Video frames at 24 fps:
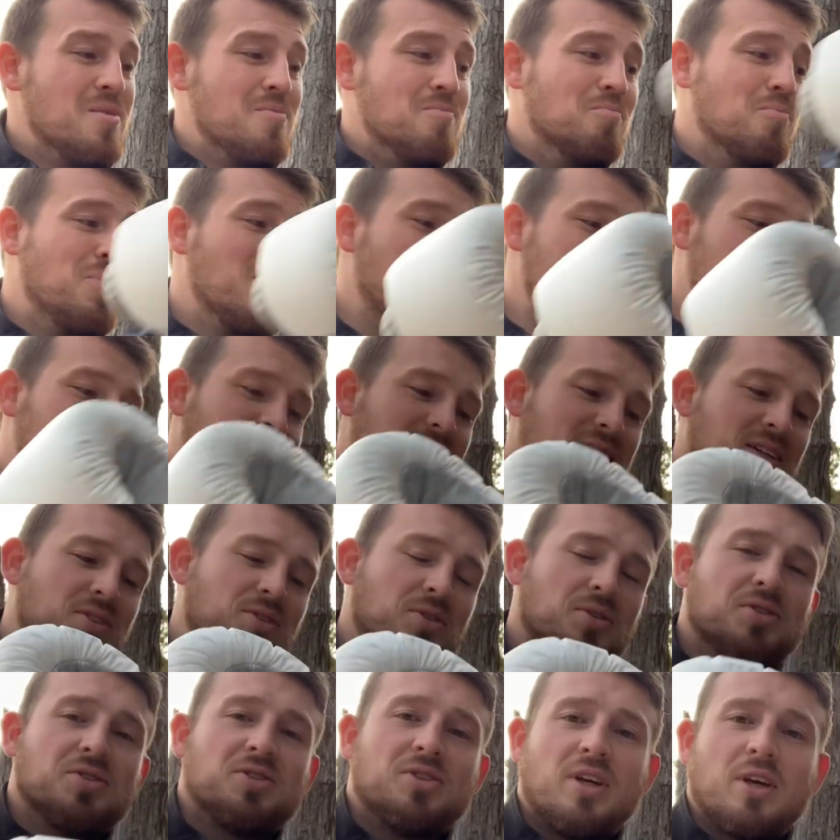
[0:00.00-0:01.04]
But these
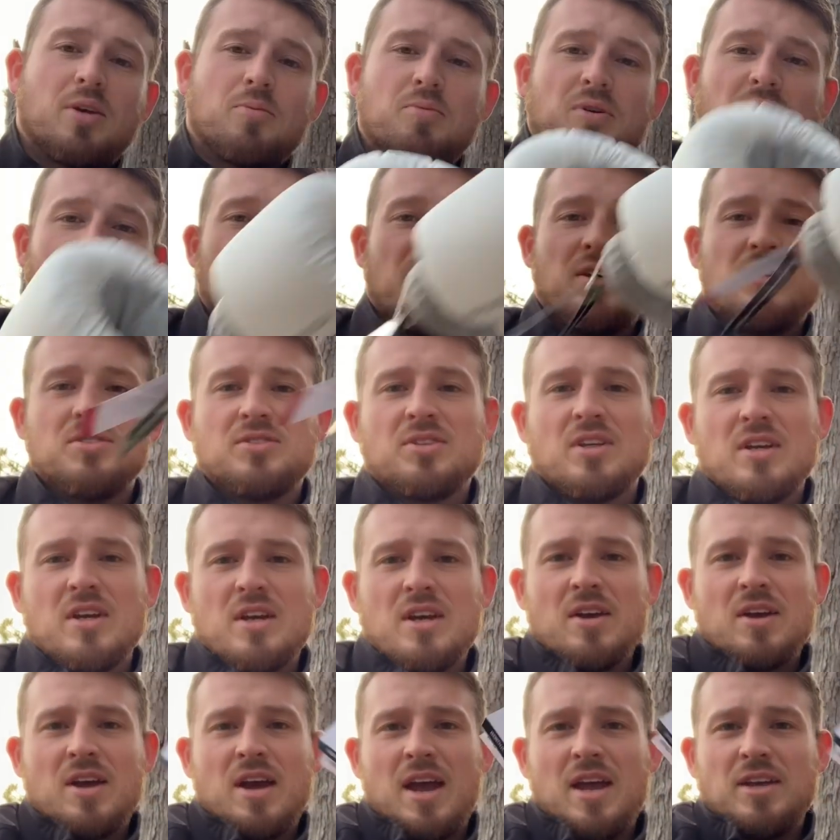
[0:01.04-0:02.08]
are sick because
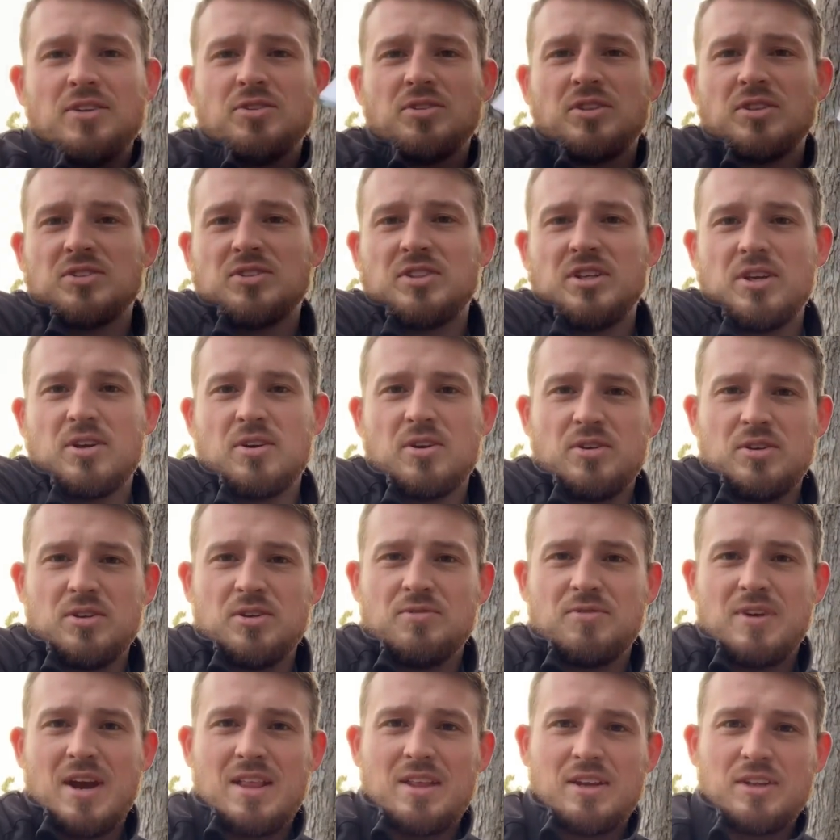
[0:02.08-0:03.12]
as you can see here,
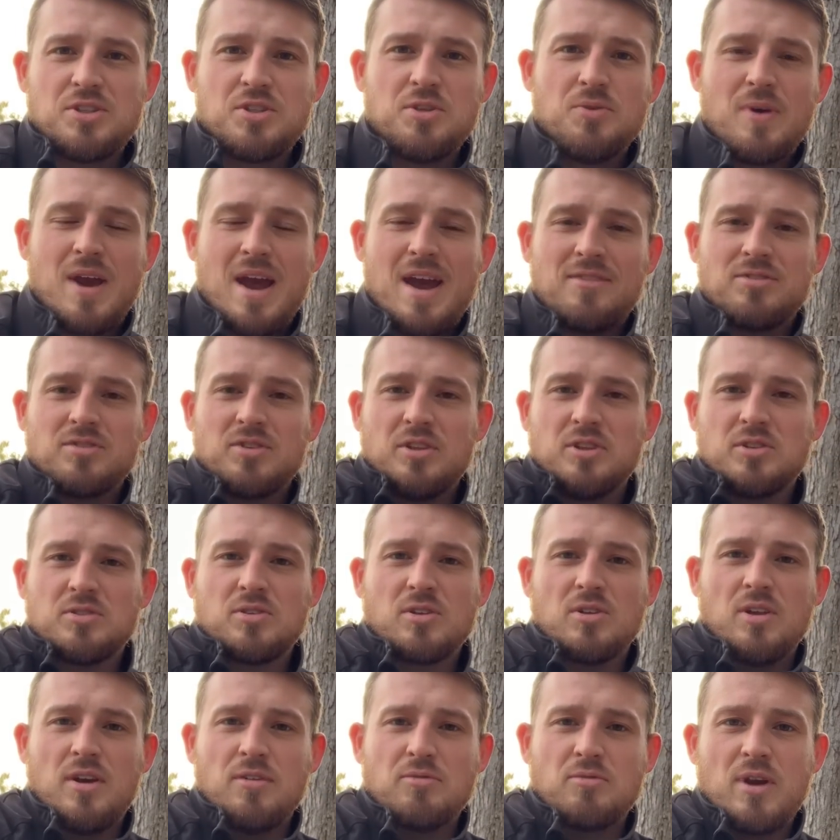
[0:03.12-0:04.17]
you've got like two halves of this
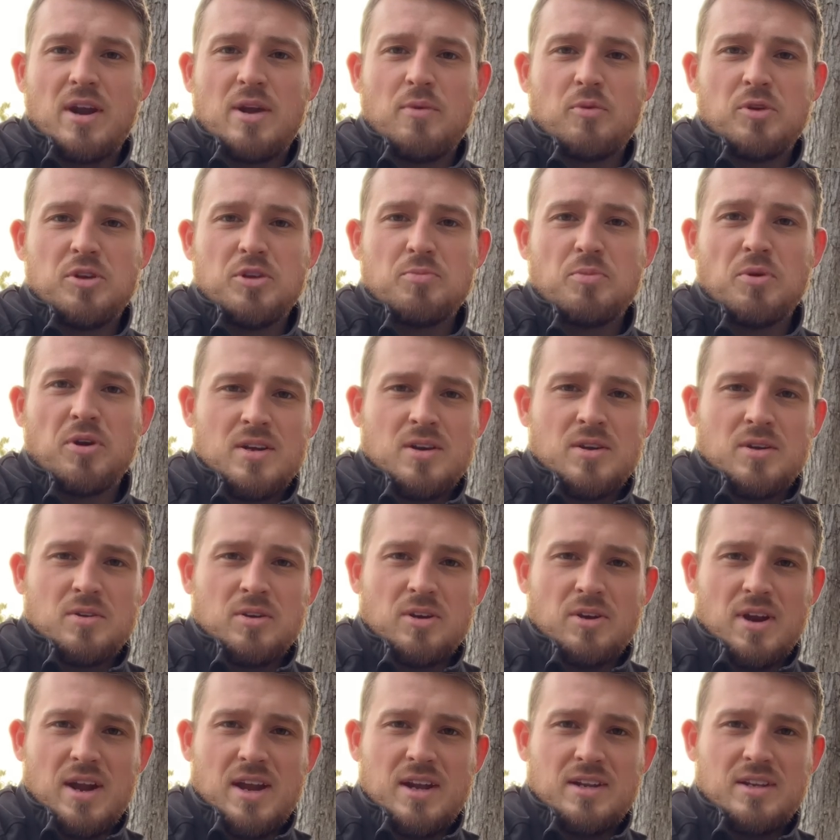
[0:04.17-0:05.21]
glove, right? When you put
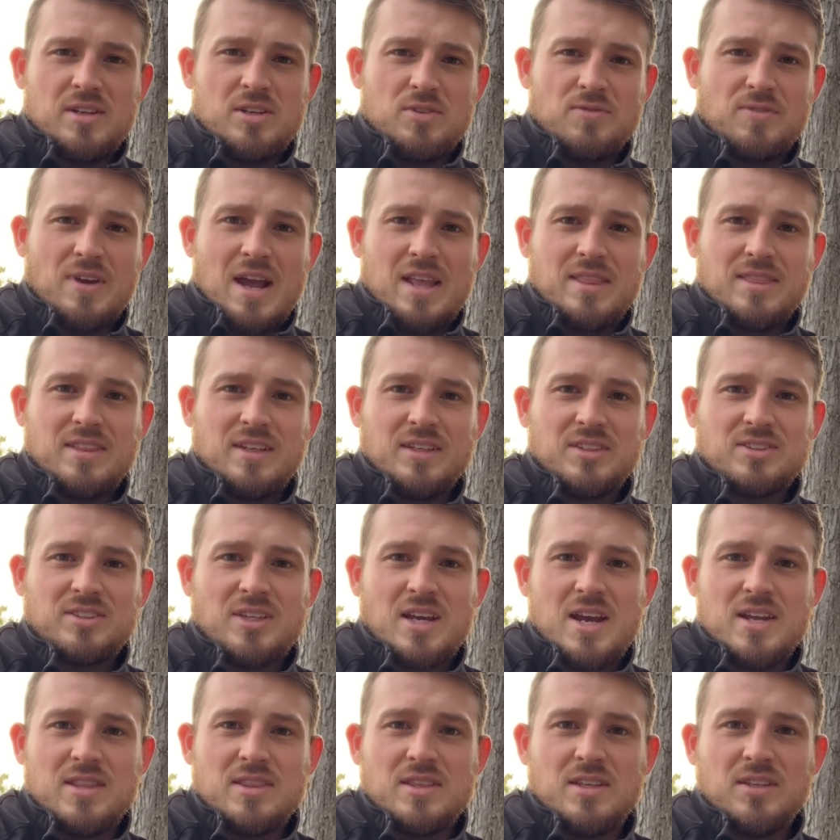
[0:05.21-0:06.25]
your hand in, you've got this
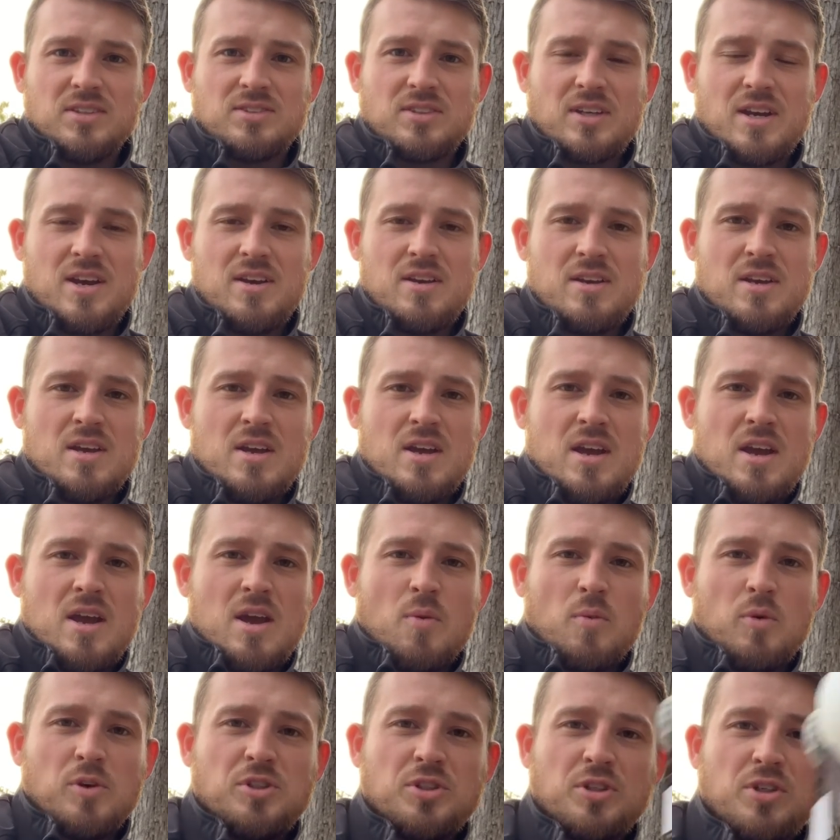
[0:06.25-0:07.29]
side and this side.
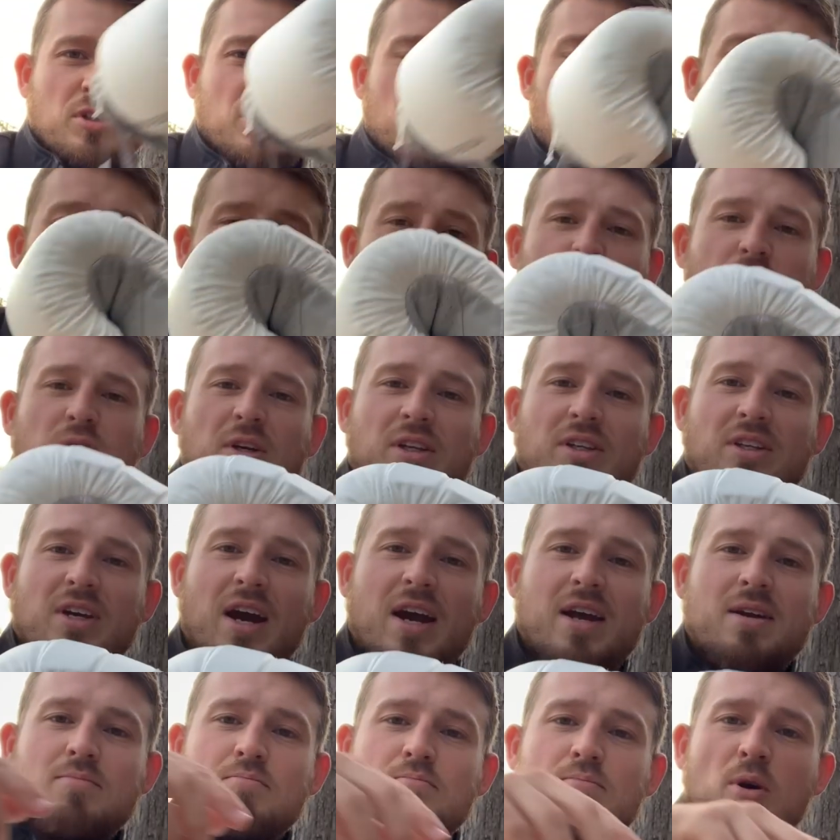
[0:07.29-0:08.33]
What you can do is you can
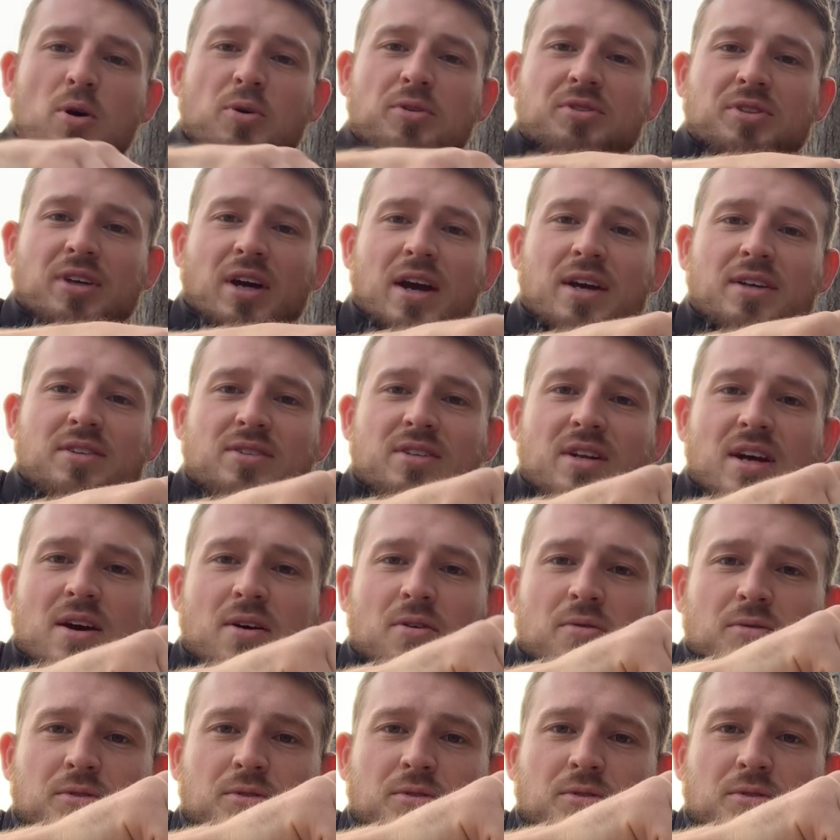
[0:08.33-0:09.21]
tighten both sides now.